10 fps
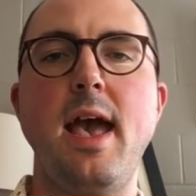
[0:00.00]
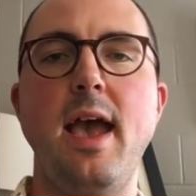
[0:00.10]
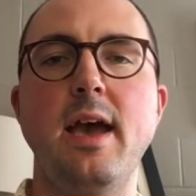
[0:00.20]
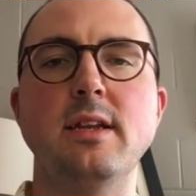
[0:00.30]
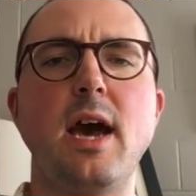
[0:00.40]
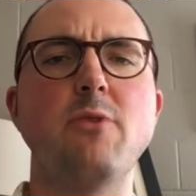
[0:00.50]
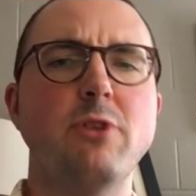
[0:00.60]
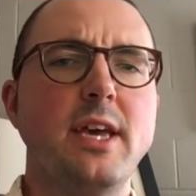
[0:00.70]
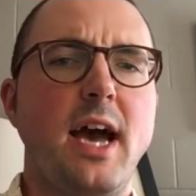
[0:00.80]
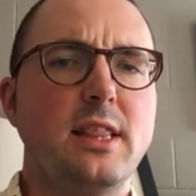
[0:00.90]
And
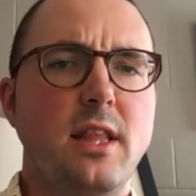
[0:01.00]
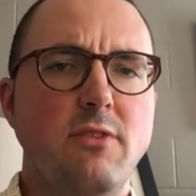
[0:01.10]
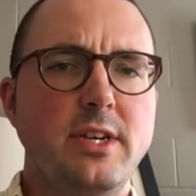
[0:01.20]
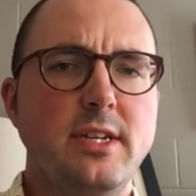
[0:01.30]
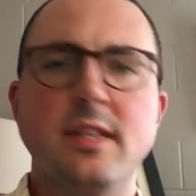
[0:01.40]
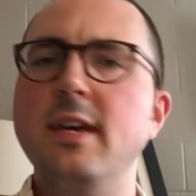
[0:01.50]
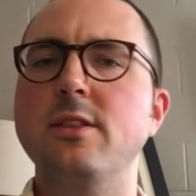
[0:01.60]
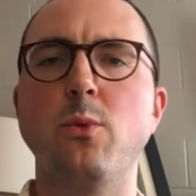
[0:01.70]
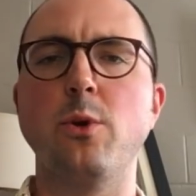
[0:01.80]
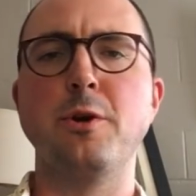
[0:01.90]
I love it that
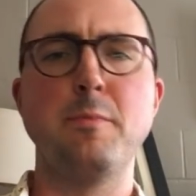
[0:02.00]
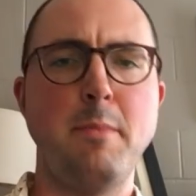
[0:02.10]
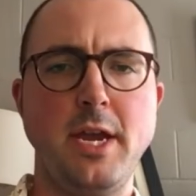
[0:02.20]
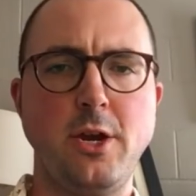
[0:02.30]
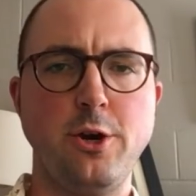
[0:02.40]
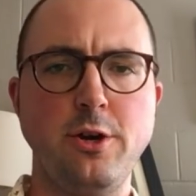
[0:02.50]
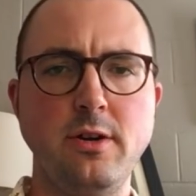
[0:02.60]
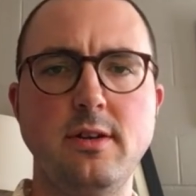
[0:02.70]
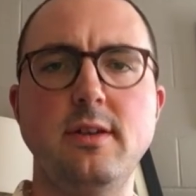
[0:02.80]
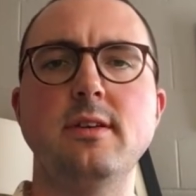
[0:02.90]
the word maker
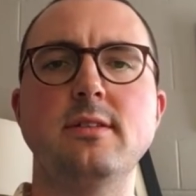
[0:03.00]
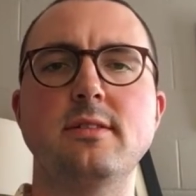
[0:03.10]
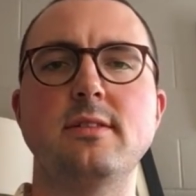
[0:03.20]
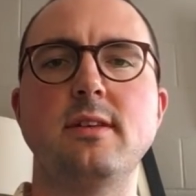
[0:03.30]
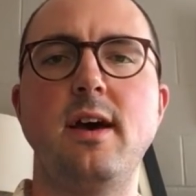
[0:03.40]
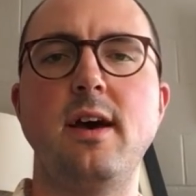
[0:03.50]
is